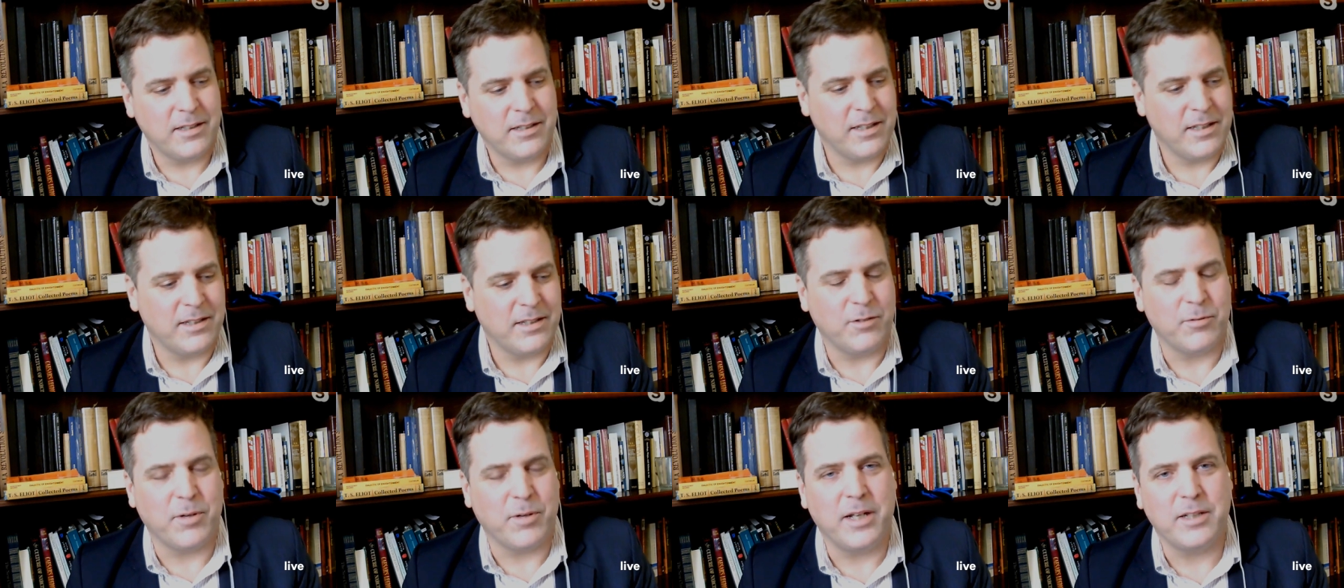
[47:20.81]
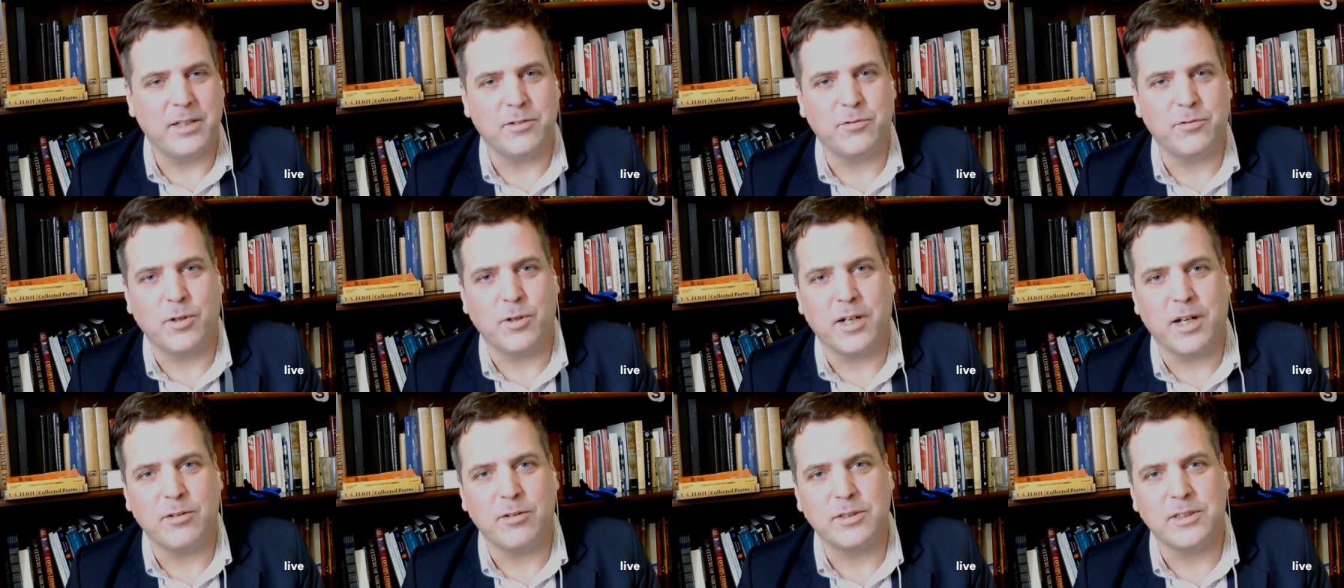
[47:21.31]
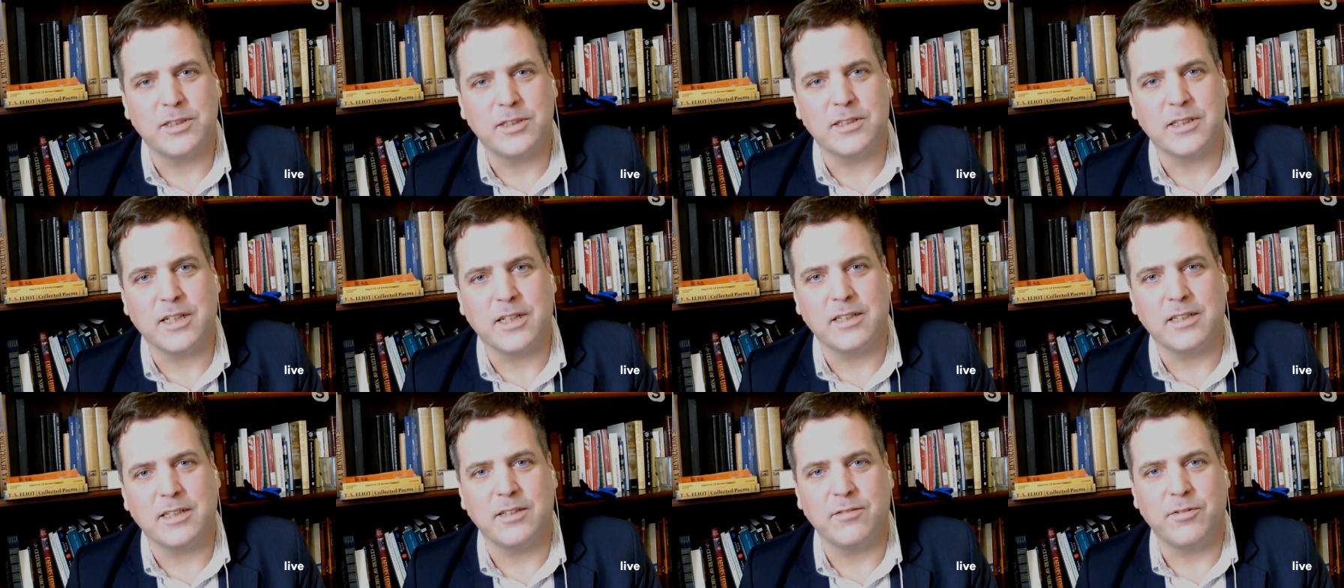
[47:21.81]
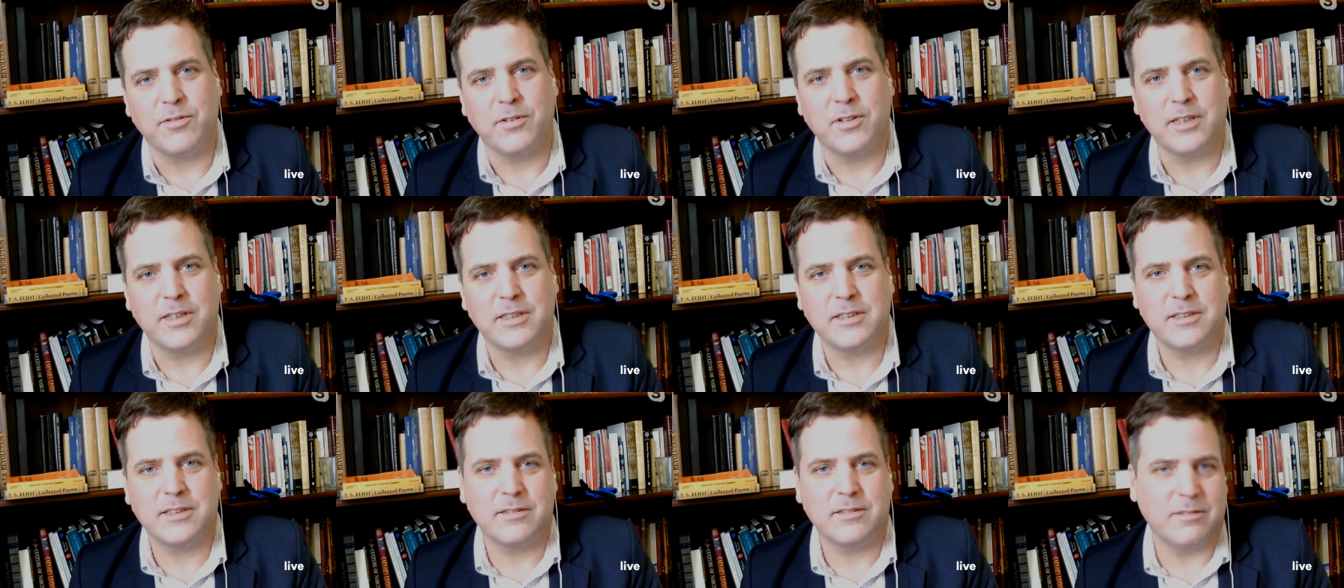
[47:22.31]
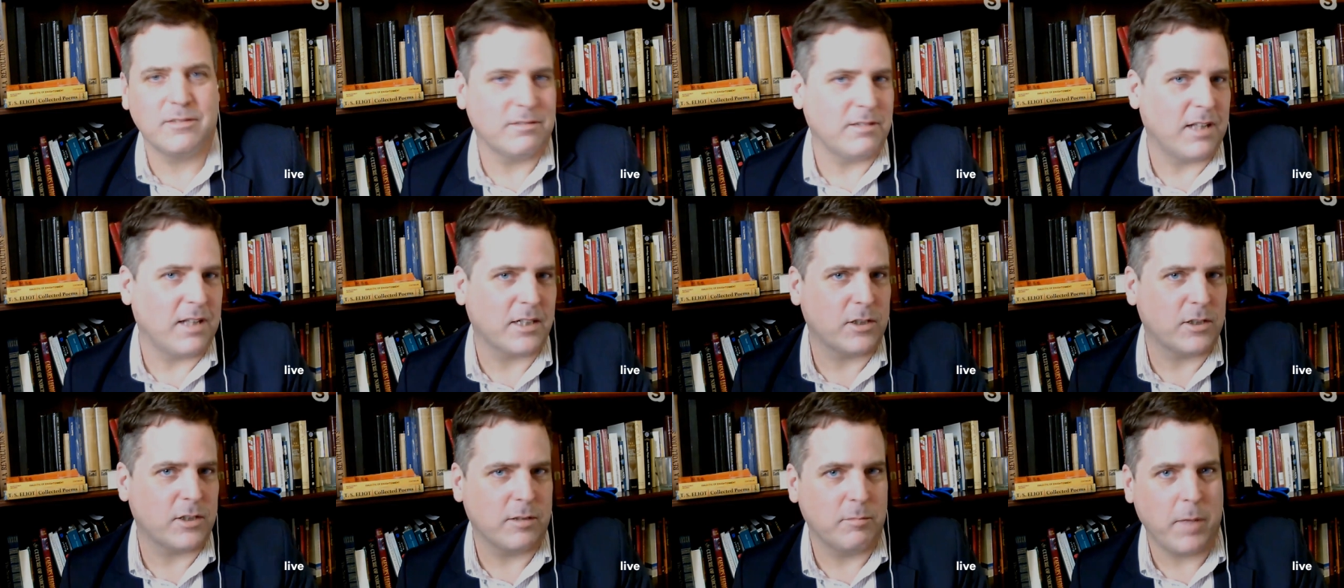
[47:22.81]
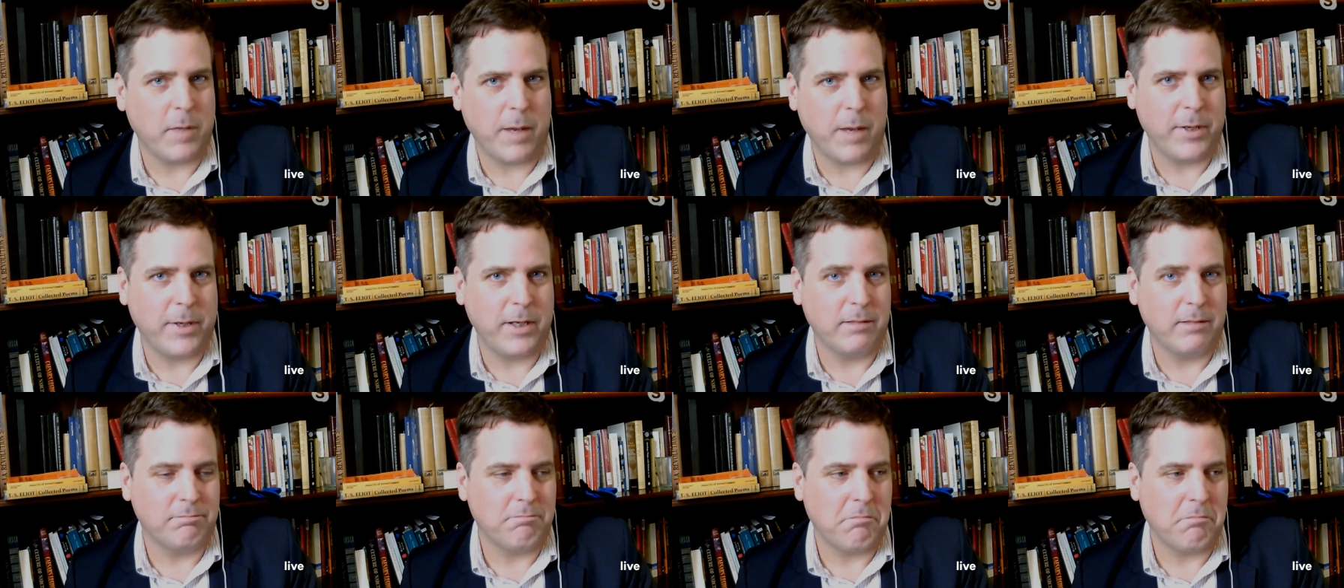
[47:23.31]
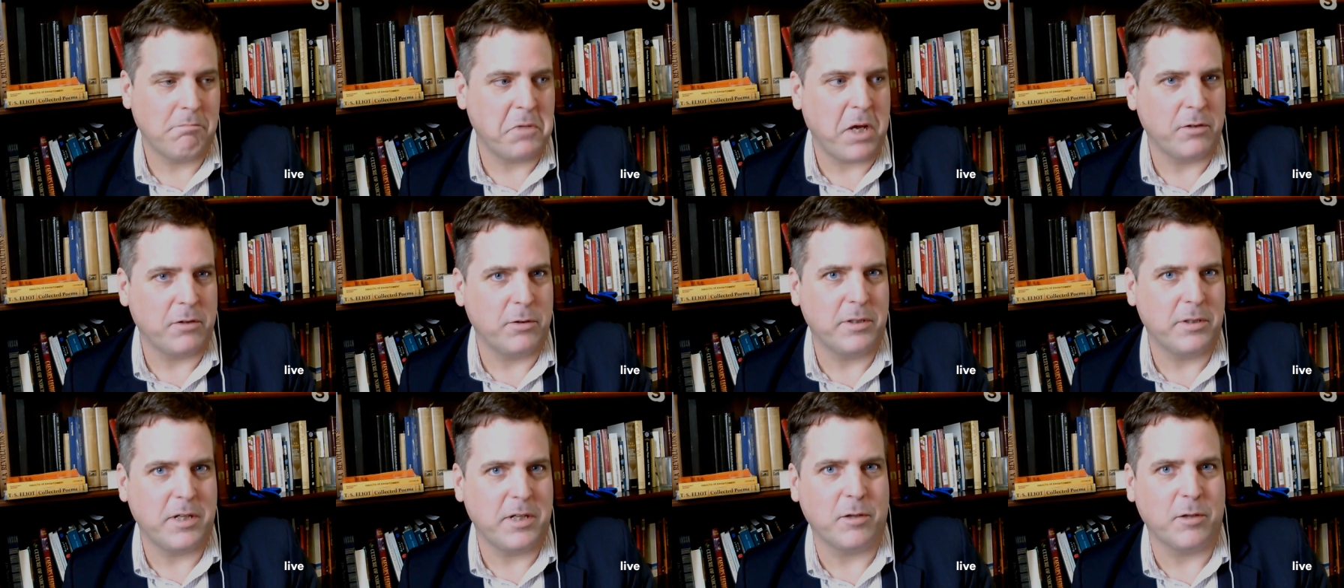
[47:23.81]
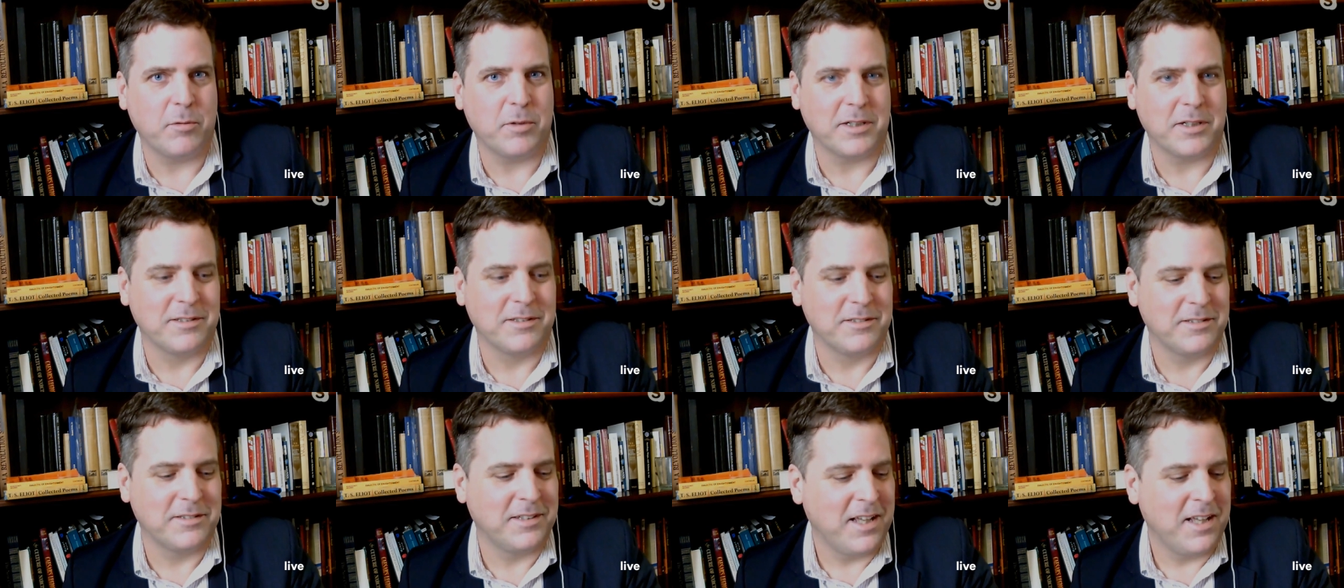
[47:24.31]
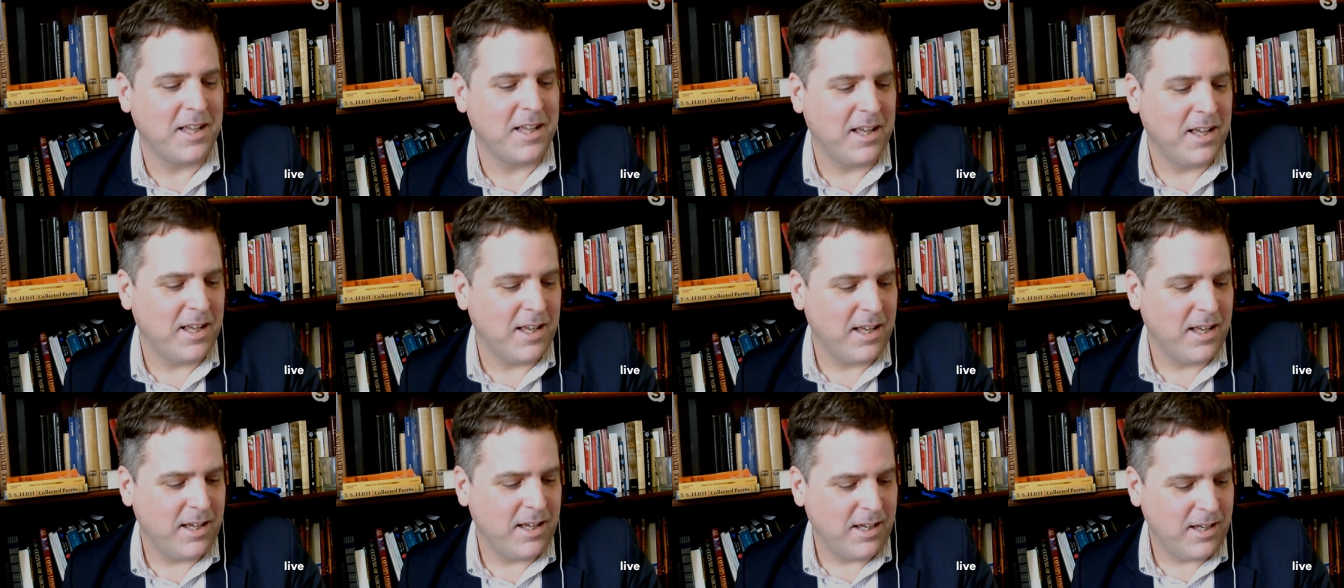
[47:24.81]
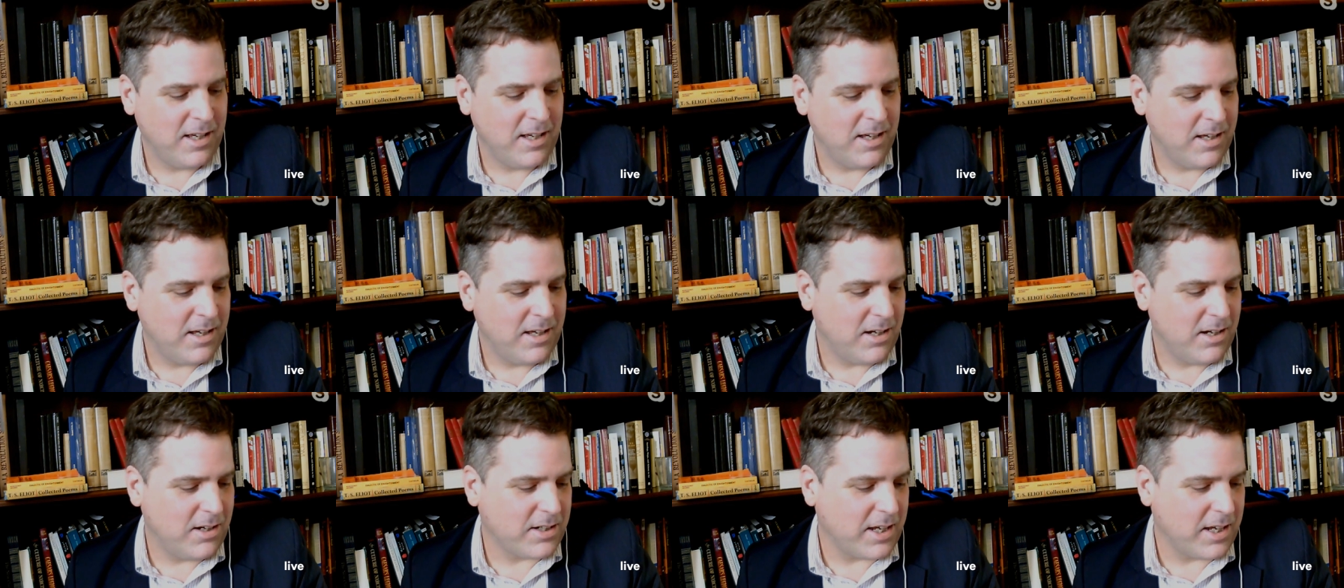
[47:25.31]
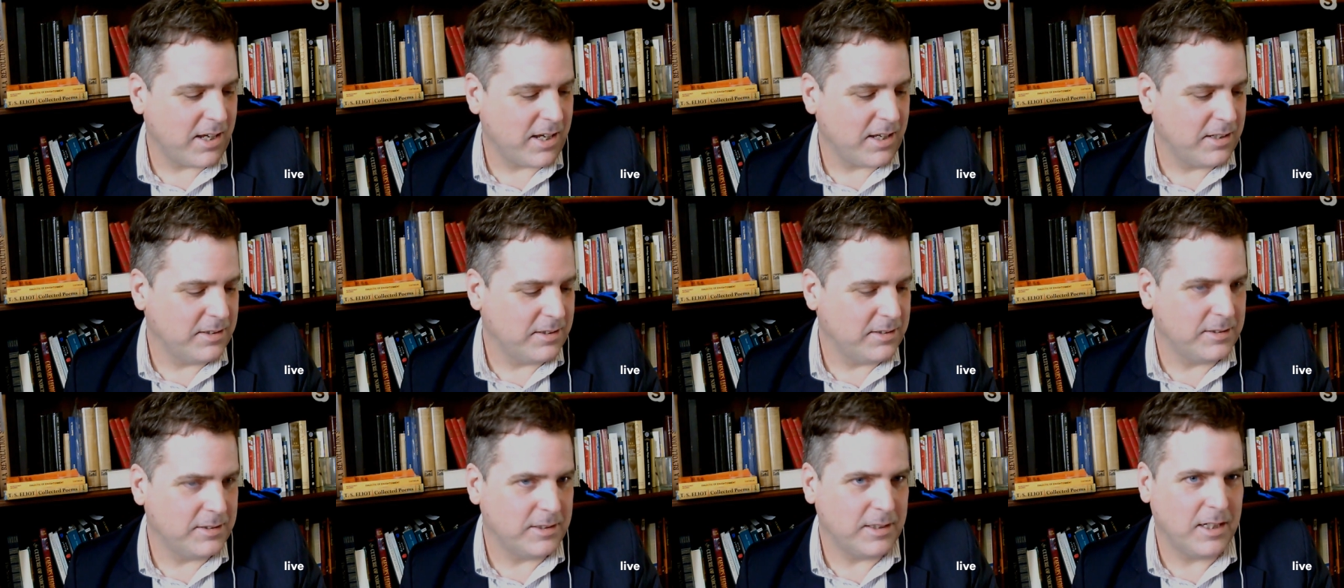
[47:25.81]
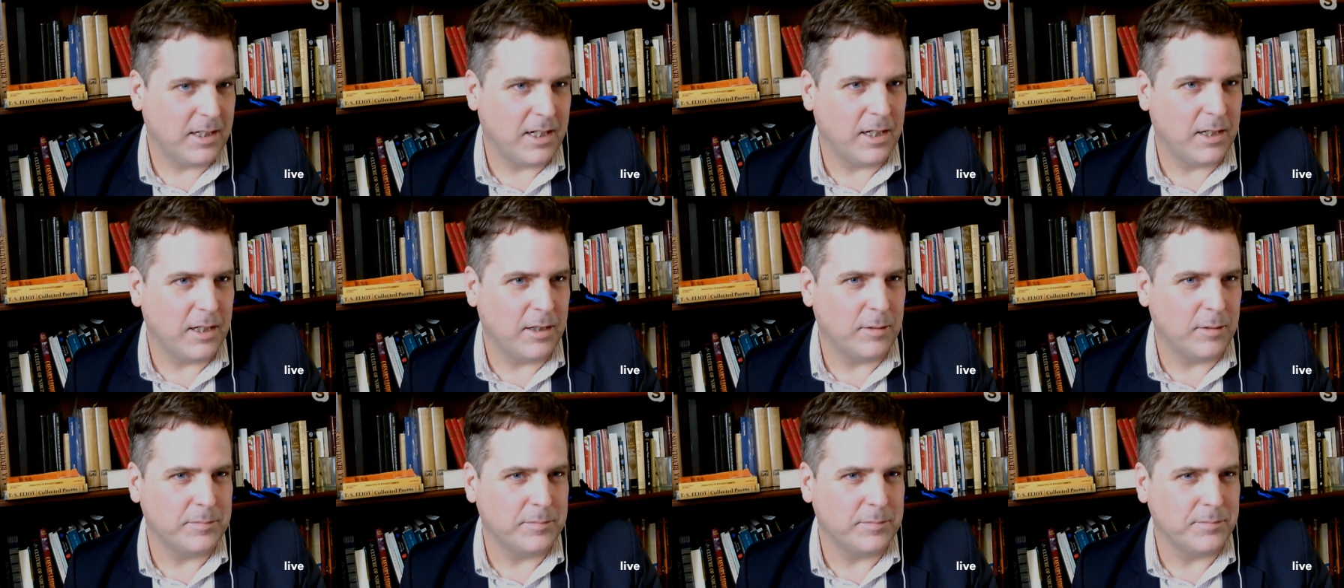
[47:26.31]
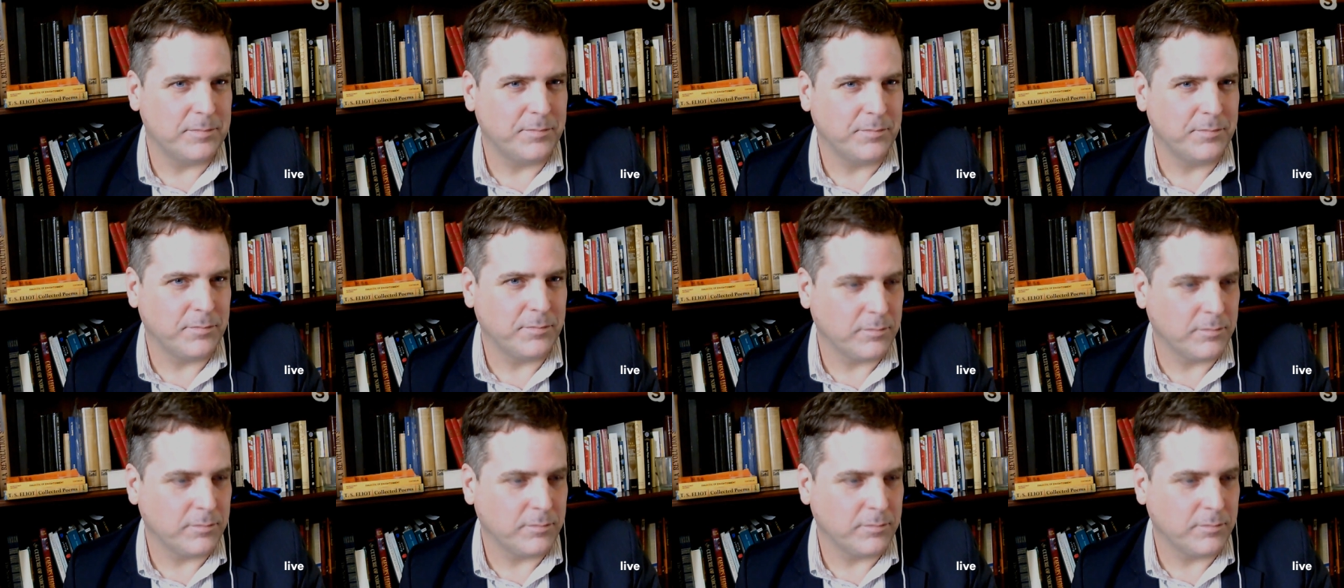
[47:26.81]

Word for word: in the range of what I was discussing for this lecture. Maybe I'll do another one. Okay. Um,